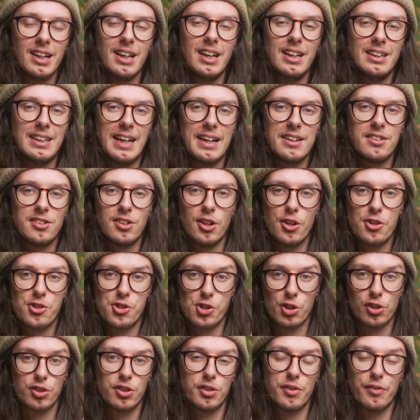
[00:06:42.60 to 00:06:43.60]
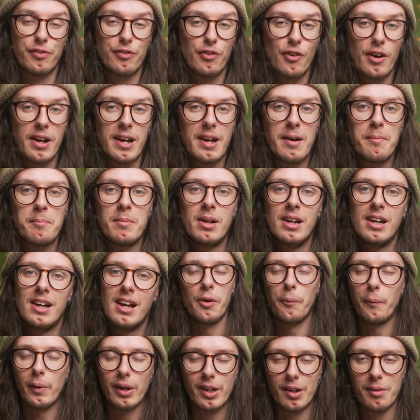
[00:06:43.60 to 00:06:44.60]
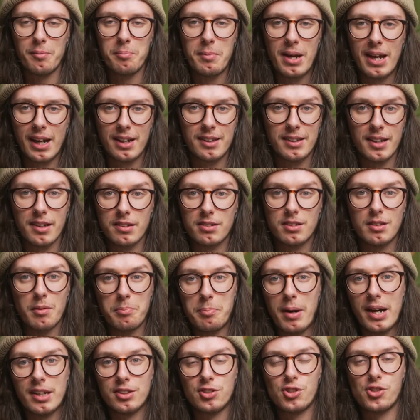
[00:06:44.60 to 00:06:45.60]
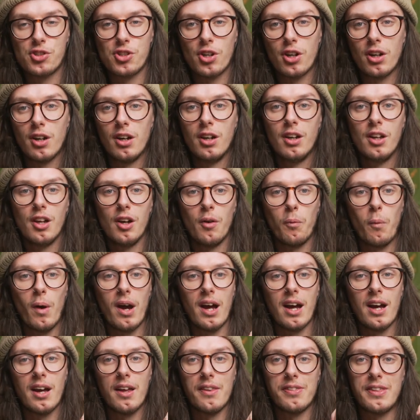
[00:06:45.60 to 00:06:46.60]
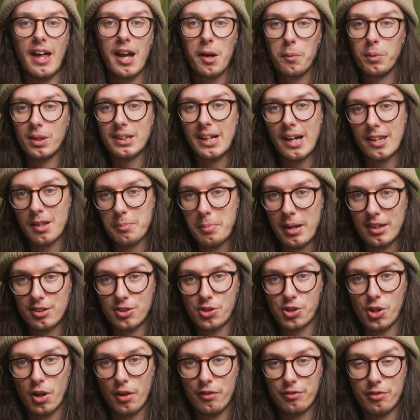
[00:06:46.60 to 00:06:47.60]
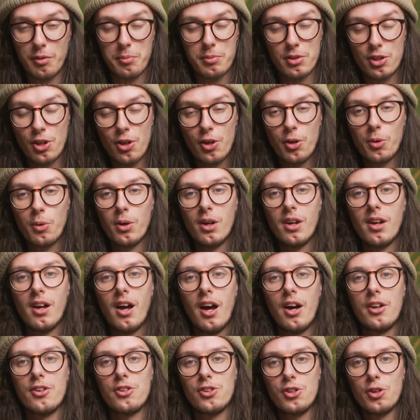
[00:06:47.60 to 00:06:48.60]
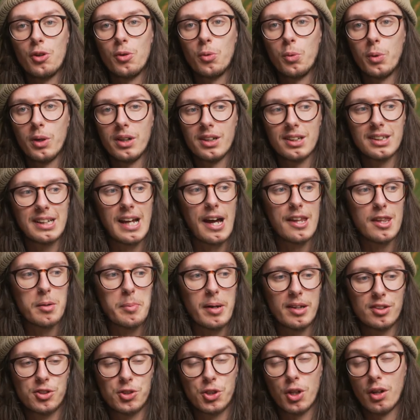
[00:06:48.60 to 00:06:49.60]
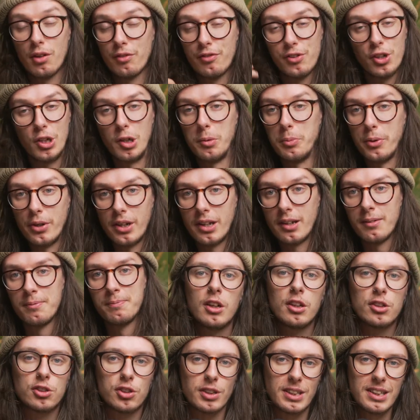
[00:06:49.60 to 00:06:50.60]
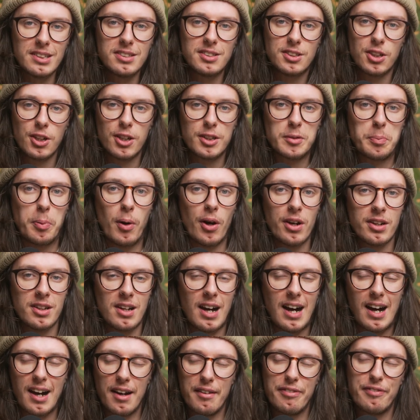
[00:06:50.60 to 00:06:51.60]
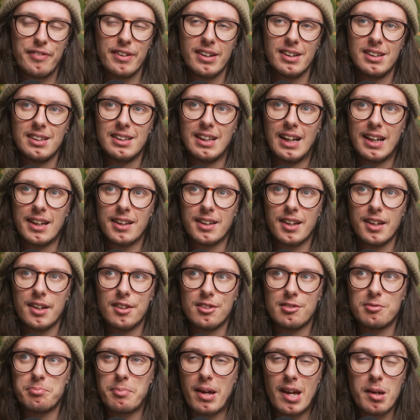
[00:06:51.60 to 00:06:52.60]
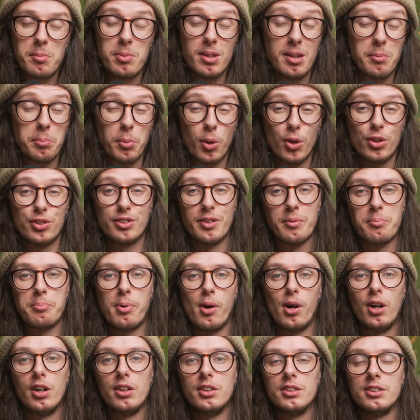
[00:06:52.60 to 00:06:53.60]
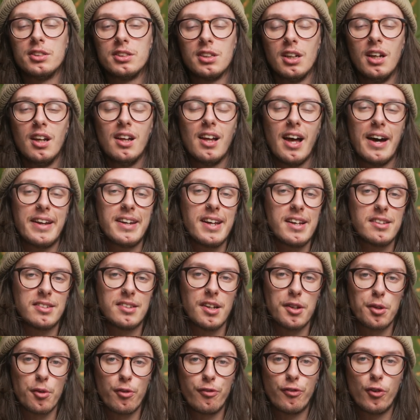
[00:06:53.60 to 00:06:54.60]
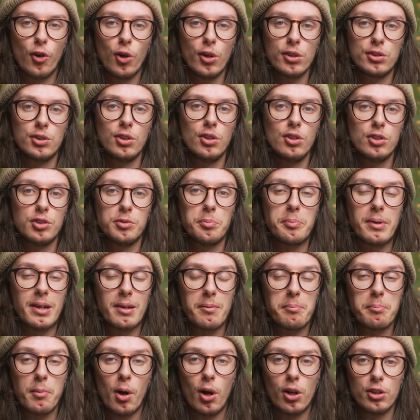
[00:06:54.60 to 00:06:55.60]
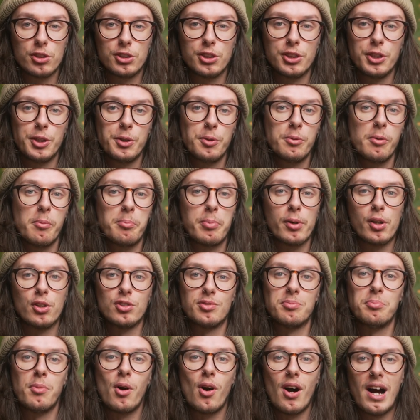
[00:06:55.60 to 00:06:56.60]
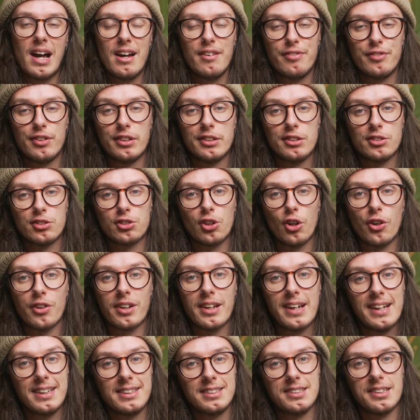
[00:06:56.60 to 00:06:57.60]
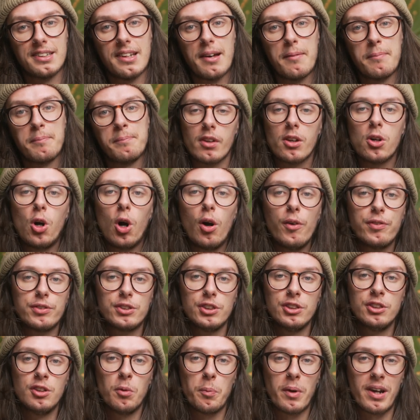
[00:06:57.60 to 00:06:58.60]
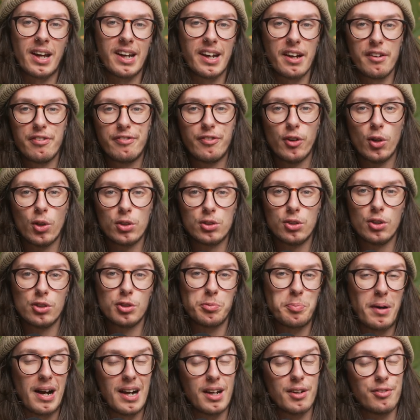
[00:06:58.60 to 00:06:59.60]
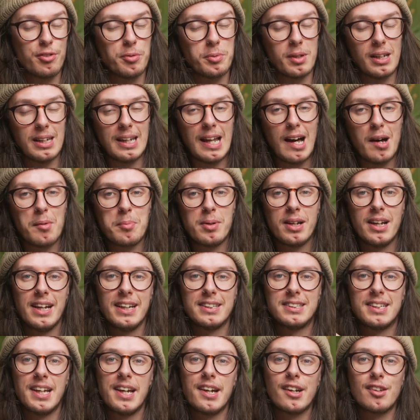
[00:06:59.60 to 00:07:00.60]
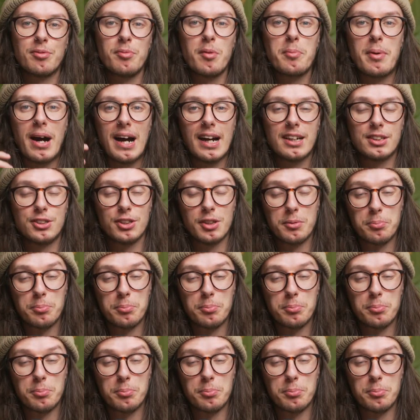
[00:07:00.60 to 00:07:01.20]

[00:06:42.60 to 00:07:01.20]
let's adjust the frame. We can make this the best shot where they will get the best shot from you and you will get the best shot for your money. So this third point I feel like is maybe the most important, and it is that the photos mean more to you because more effort has gone into them. Often when I get photos back from the lab, it takes me back to the